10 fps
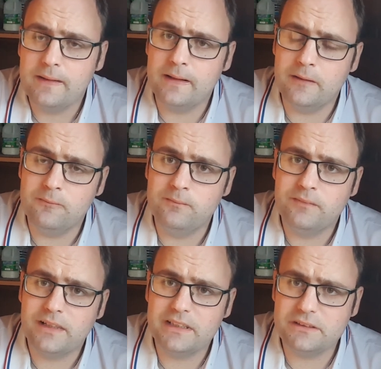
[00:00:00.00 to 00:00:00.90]

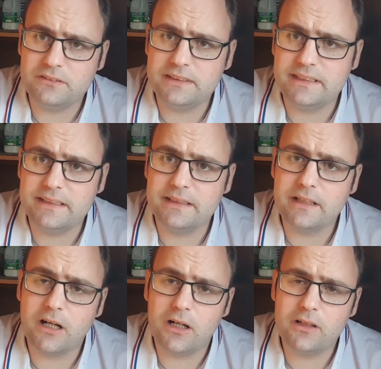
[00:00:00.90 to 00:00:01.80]
As you see in the
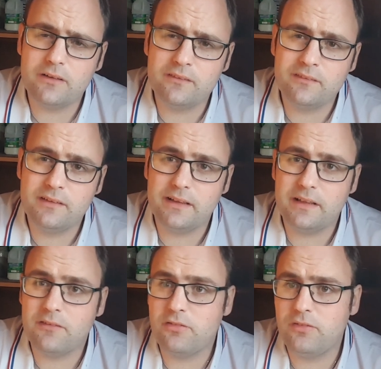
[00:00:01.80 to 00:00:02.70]
garden in
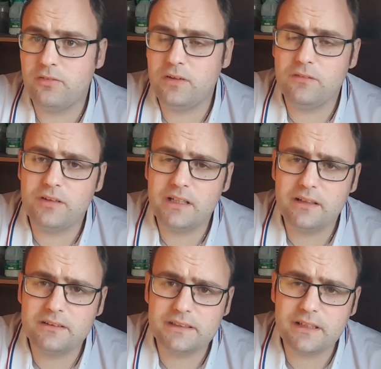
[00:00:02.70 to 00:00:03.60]
a few
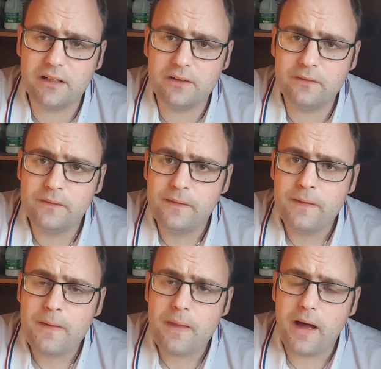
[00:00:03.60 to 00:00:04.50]
videos ago,
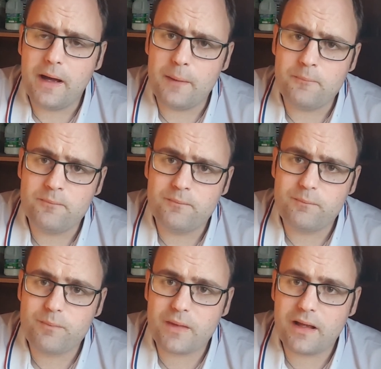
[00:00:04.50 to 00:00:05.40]

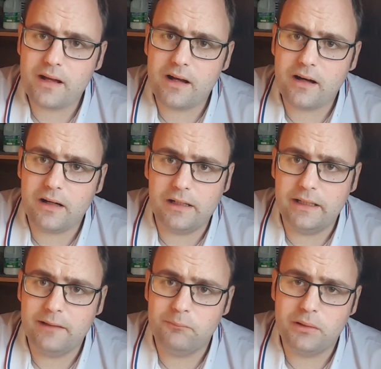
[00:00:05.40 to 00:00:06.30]

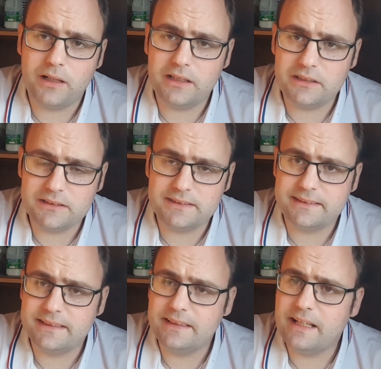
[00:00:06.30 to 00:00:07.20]
I put
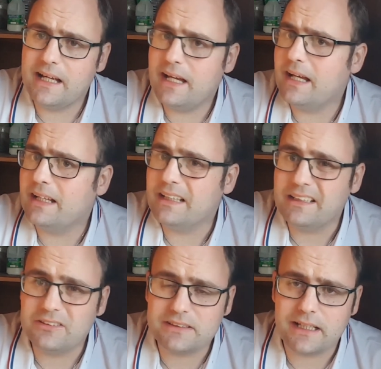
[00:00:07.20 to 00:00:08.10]
onions in there and they
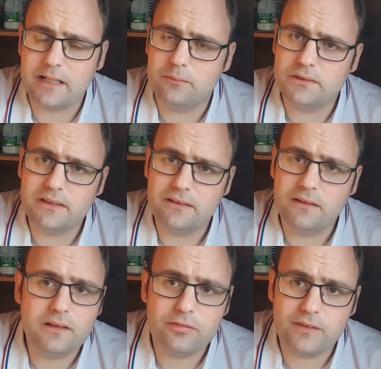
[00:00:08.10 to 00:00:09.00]
just
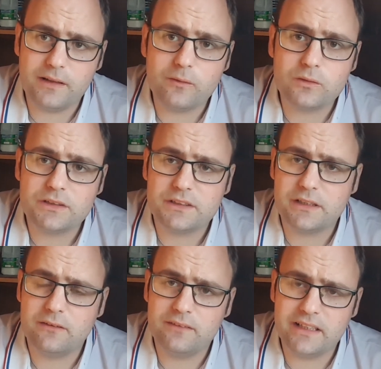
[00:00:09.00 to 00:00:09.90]
absolutely failed.
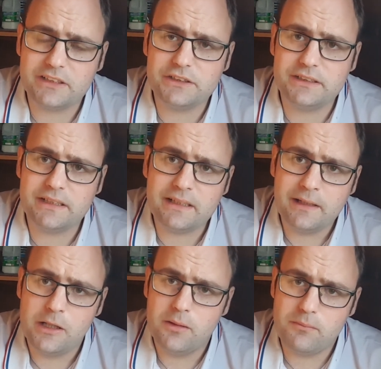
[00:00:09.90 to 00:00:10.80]
So next year
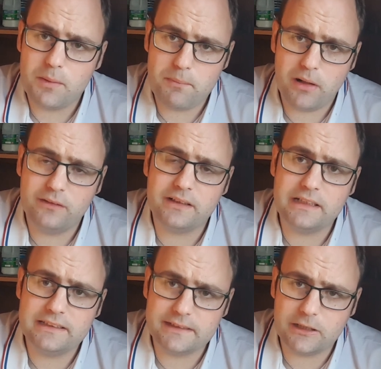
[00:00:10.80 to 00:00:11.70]
my
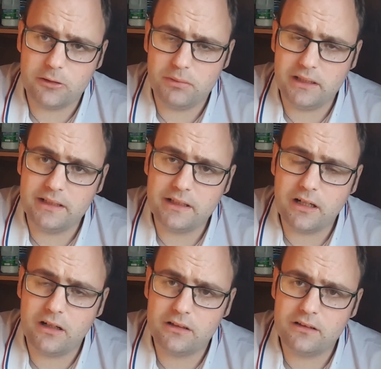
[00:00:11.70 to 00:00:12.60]
pumpkins are going to be in the
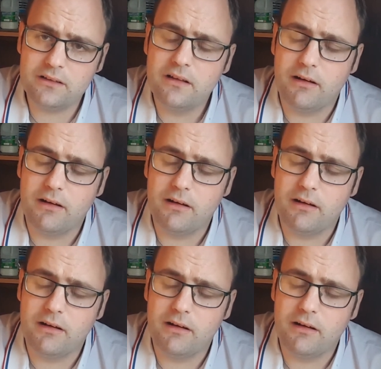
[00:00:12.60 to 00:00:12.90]
garden.